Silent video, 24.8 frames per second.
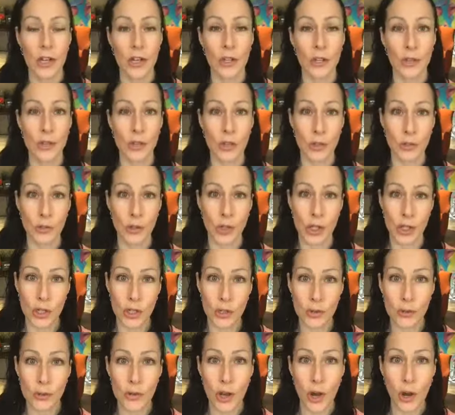So
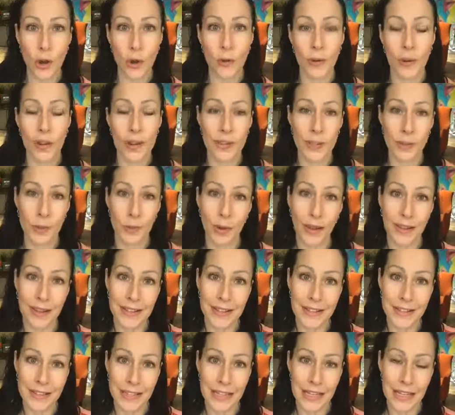you know as well
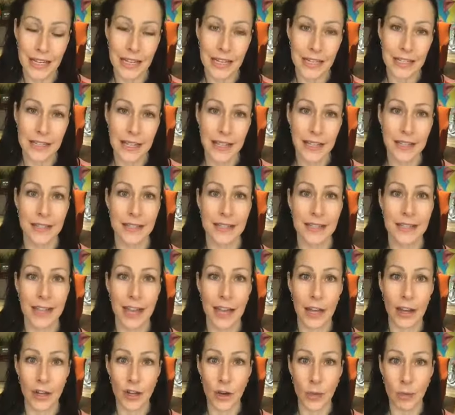as he does
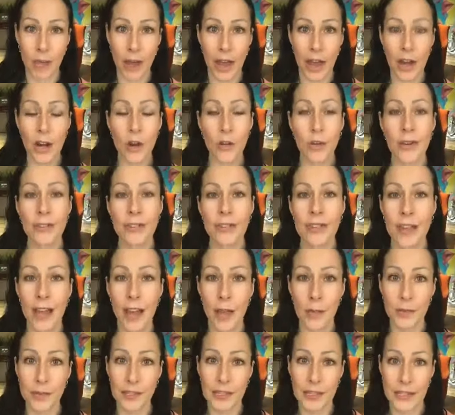that no matter what the
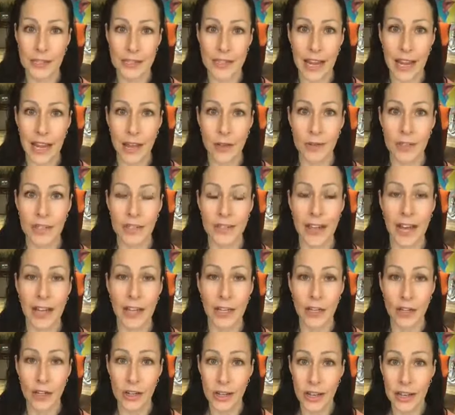ups and downs
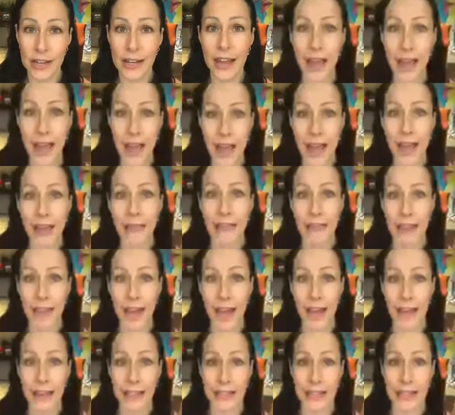that you're gonna have
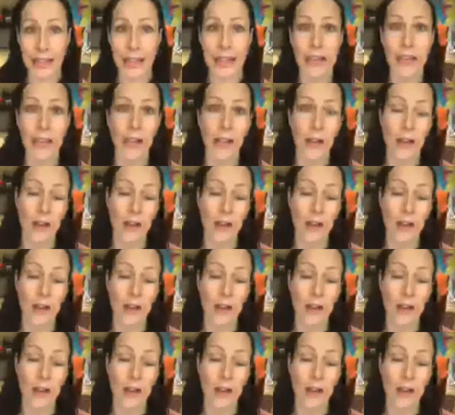that day